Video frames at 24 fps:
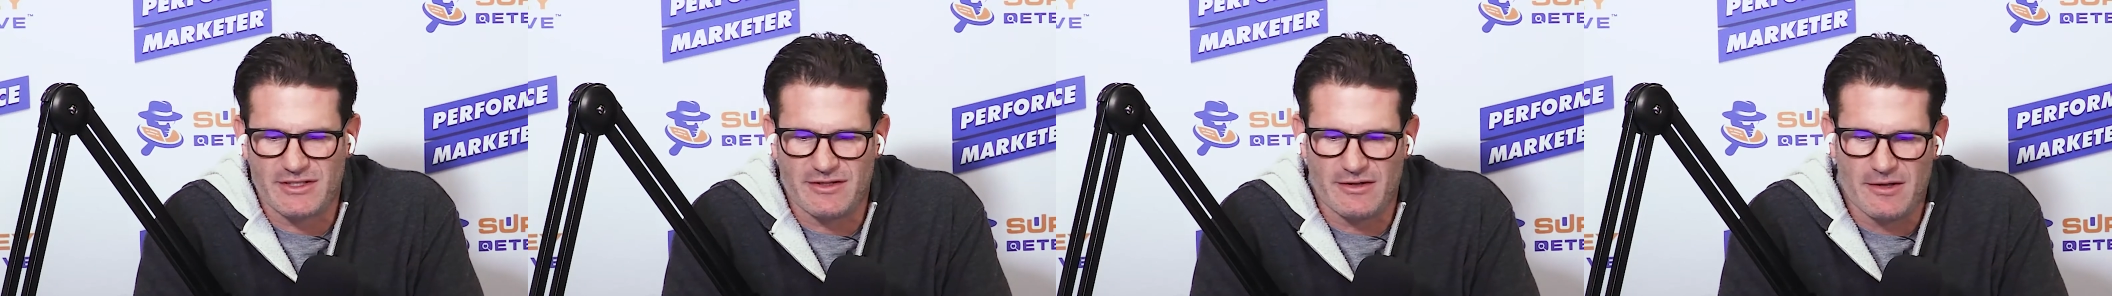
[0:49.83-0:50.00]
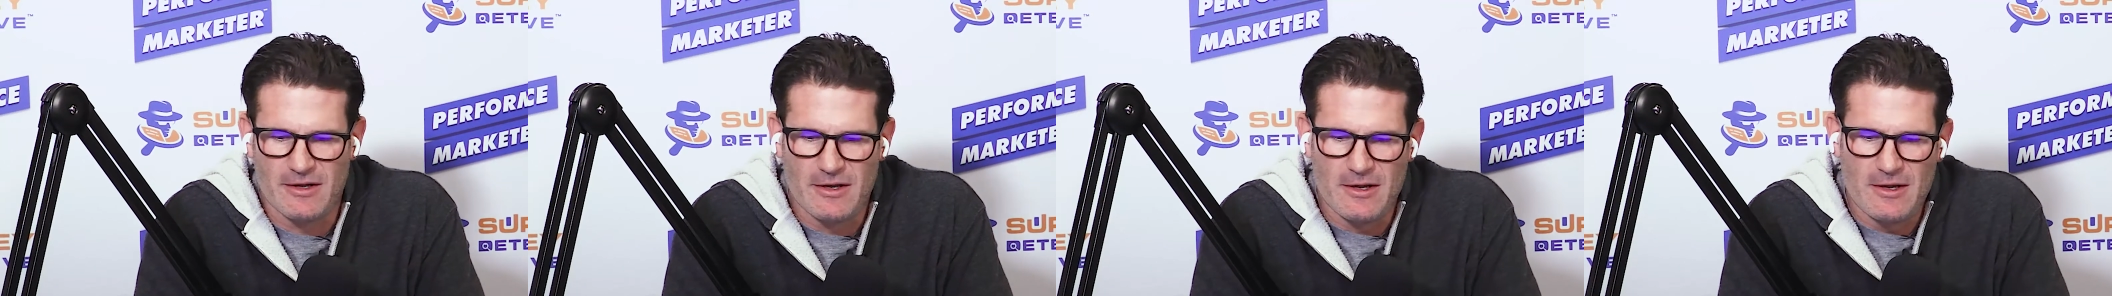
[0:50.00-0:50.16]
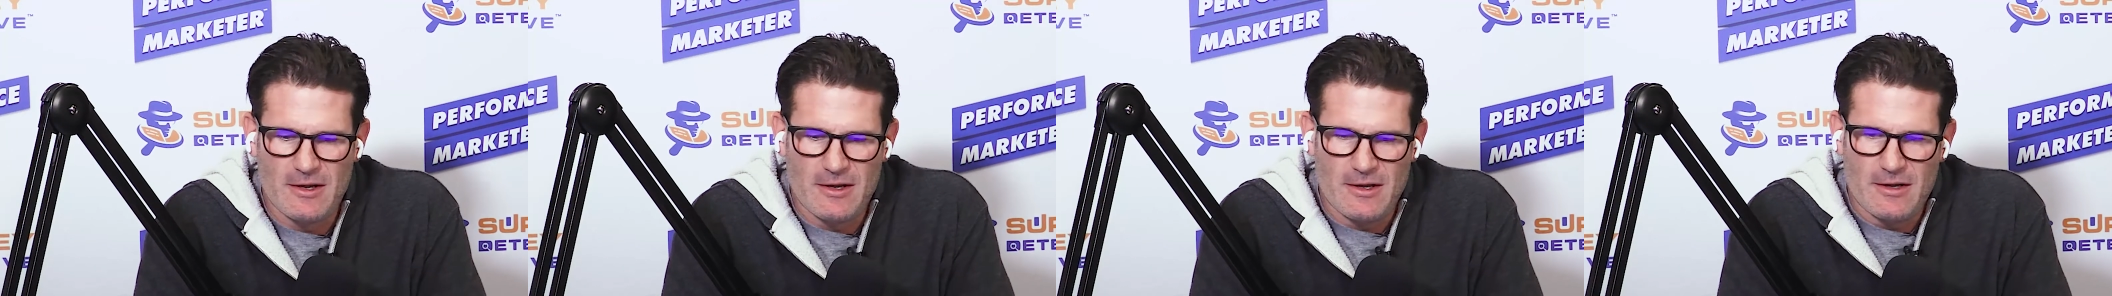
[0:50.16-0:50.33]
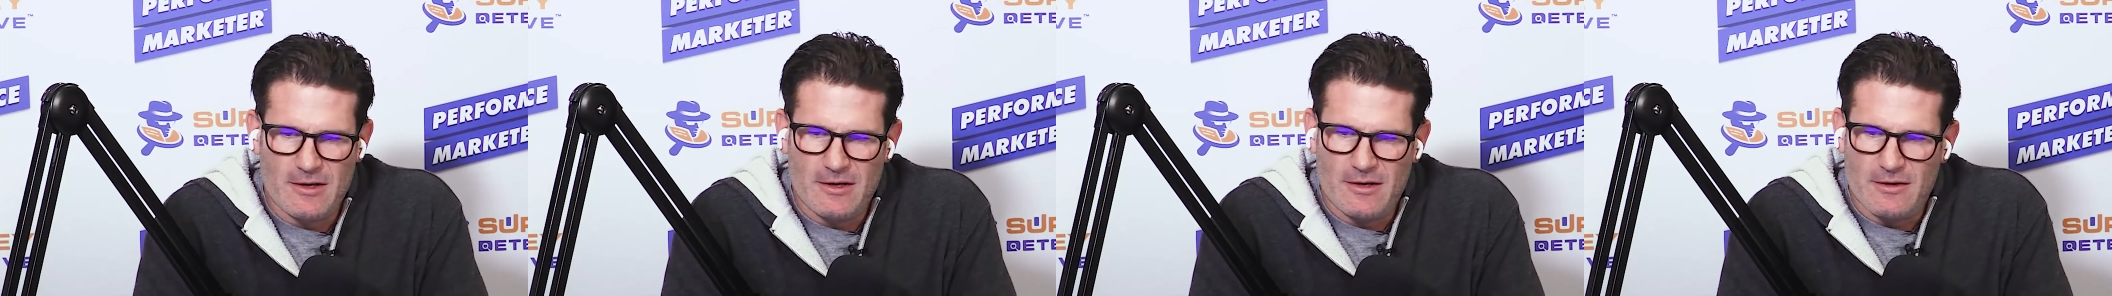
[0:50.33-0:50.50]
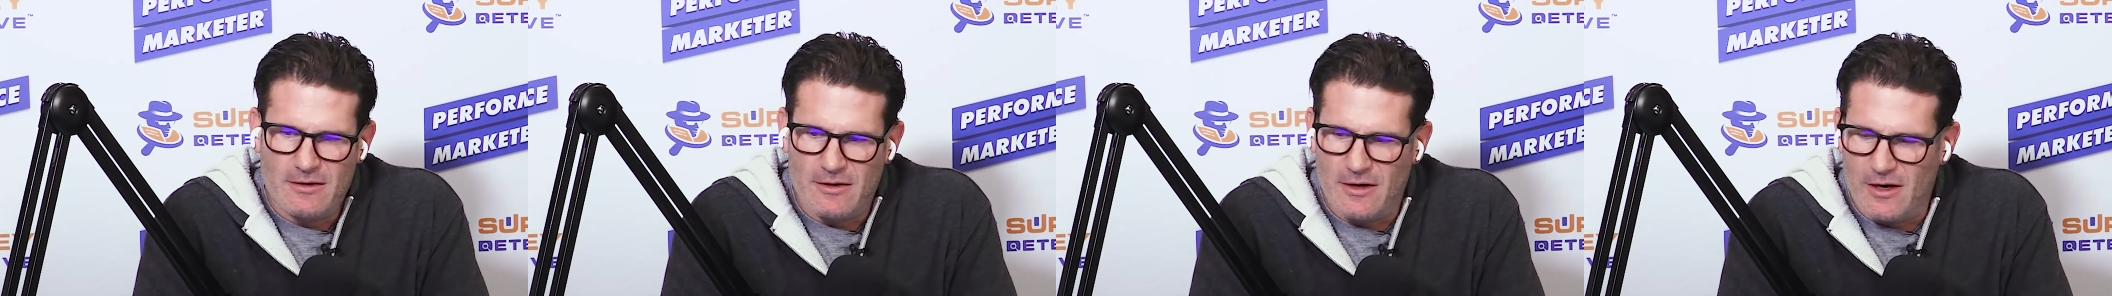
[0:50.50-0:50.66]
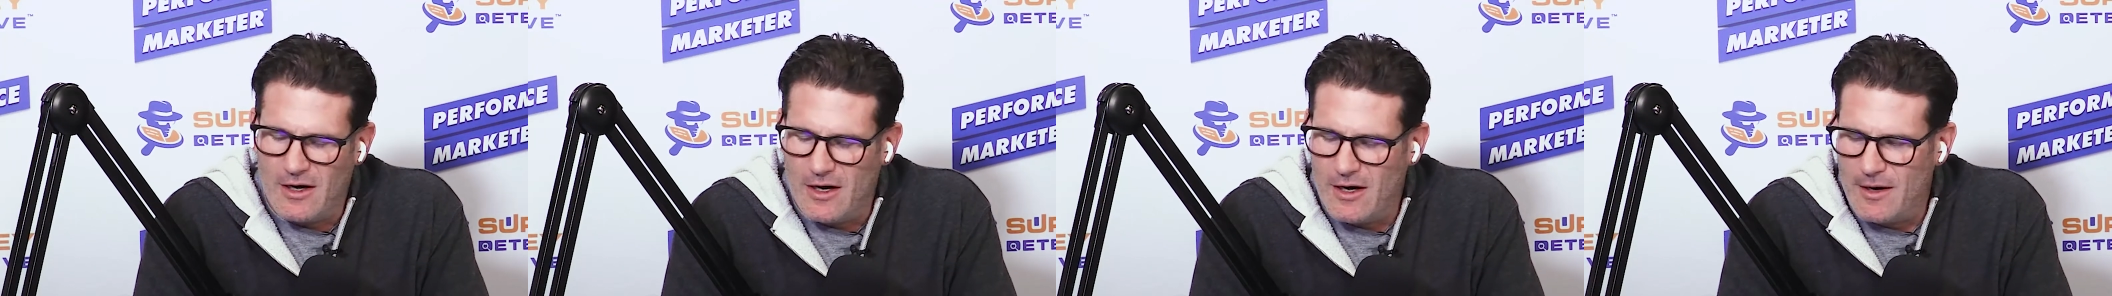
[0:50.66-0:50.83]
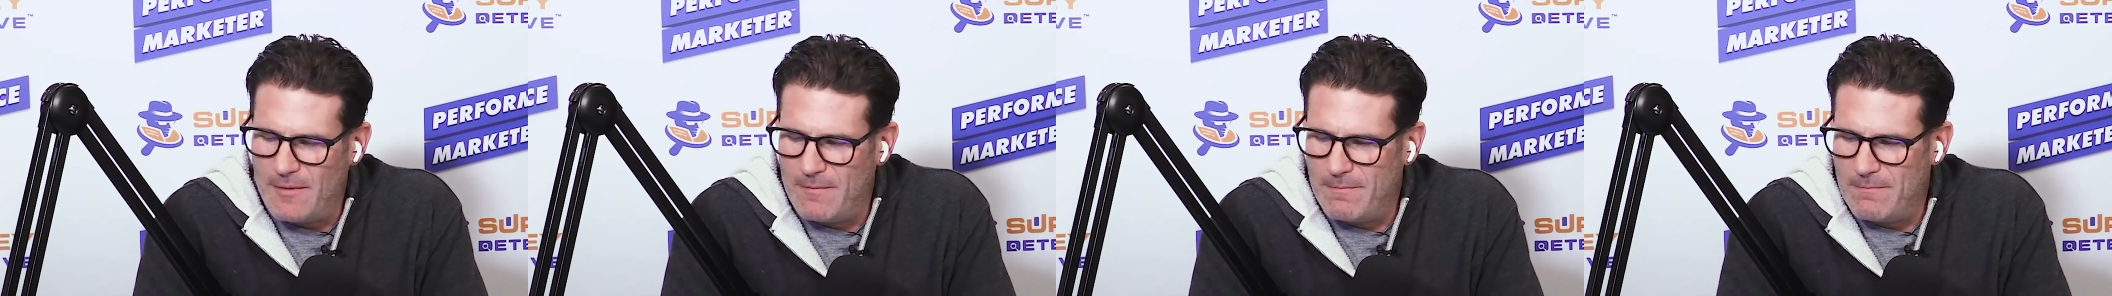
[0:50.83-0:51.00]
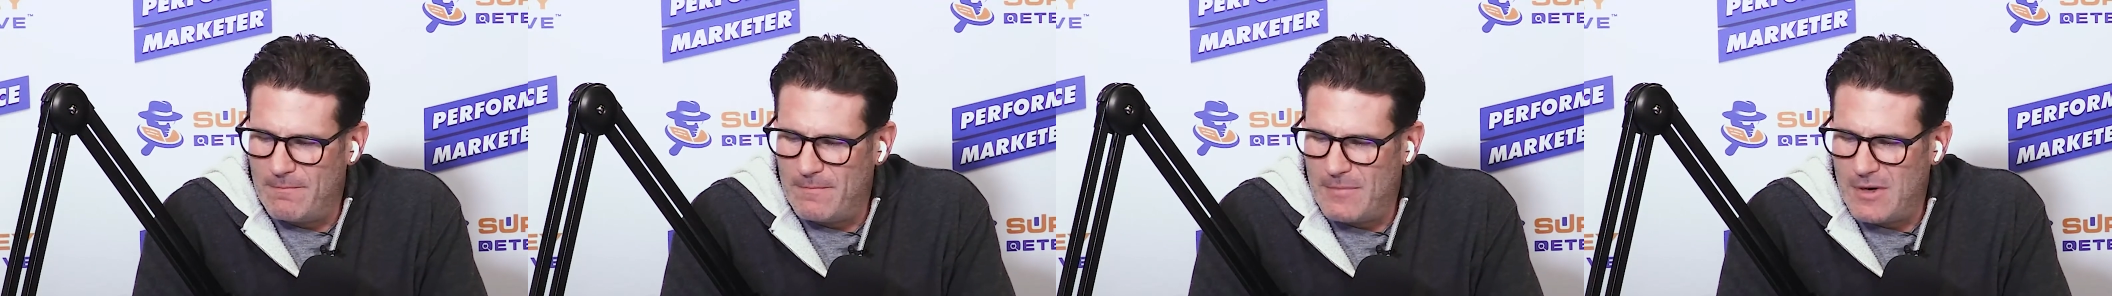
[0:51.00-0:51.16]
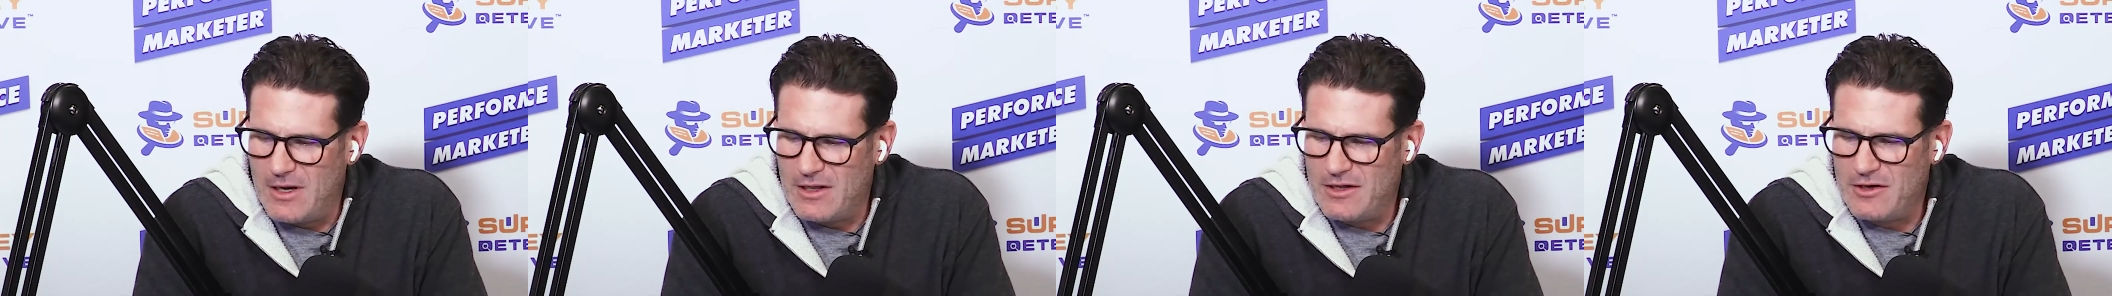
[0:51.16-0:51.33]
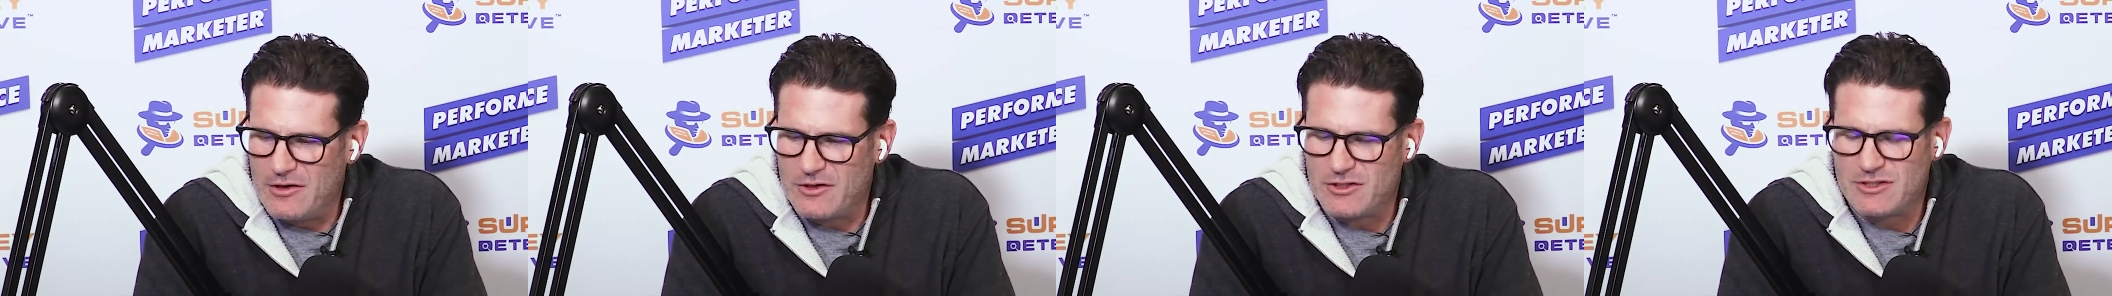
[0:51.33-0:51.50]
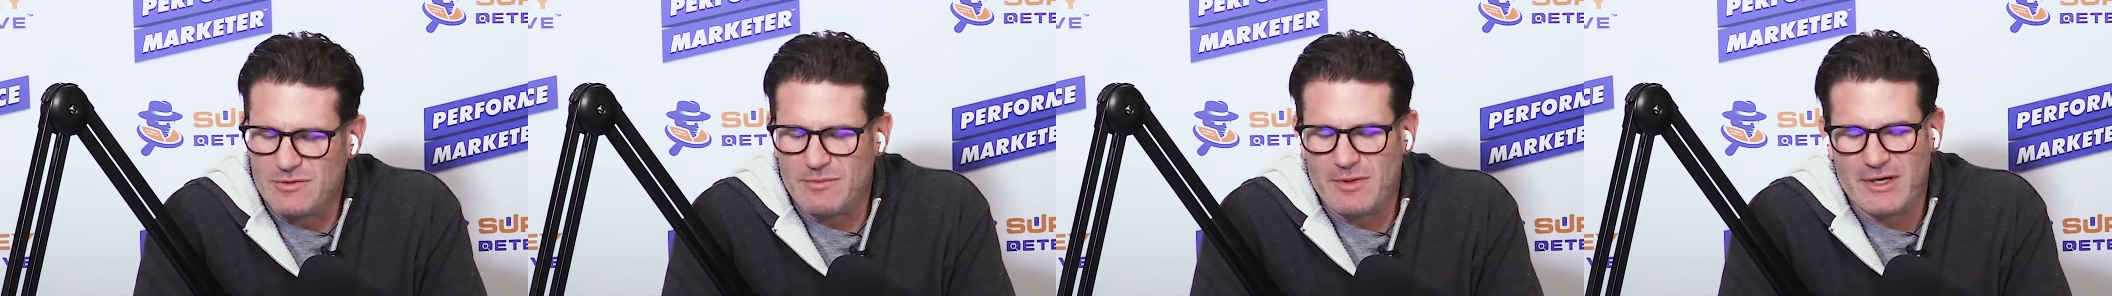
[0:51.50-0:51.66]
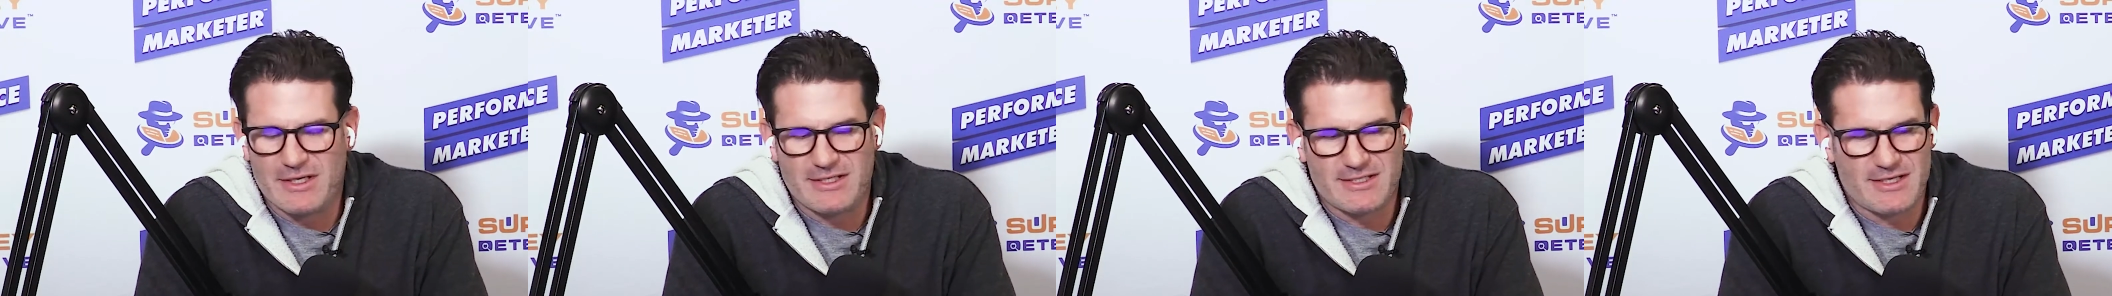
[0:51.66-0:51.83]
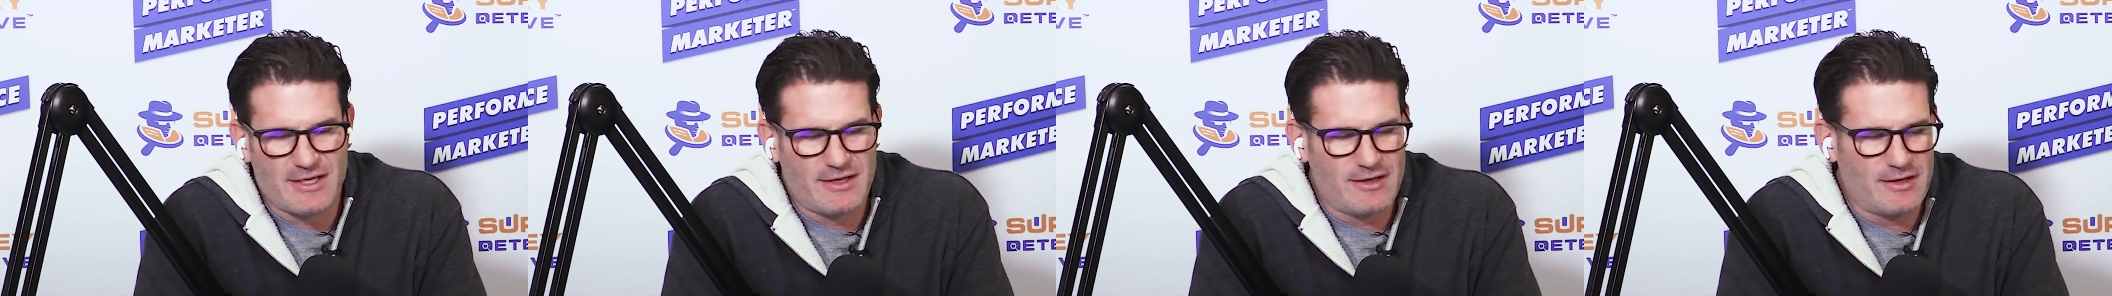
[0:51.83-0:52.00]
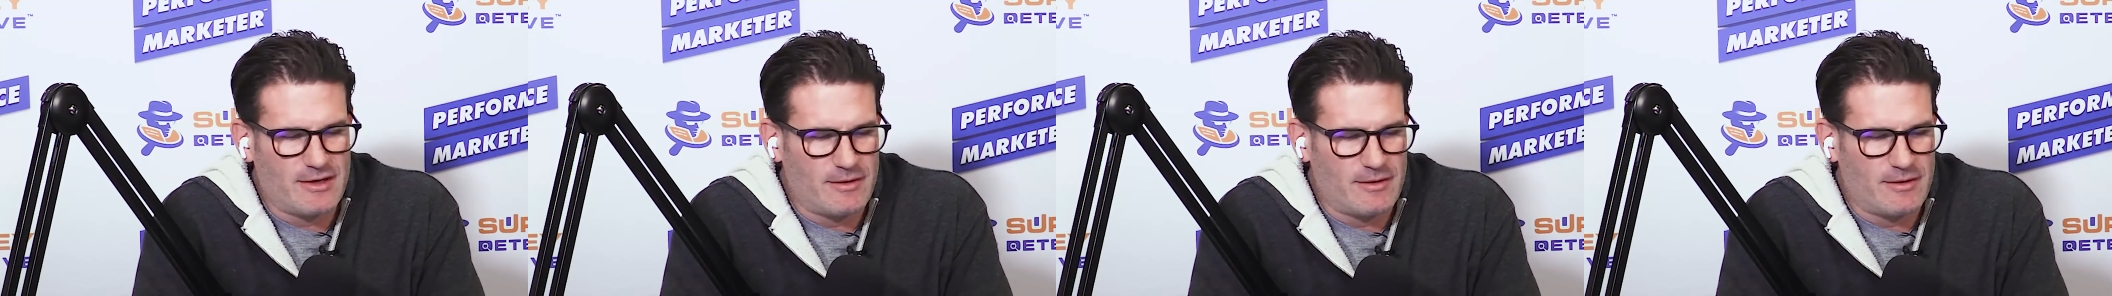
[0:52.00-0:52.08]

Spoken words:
And I'll hear somebody say,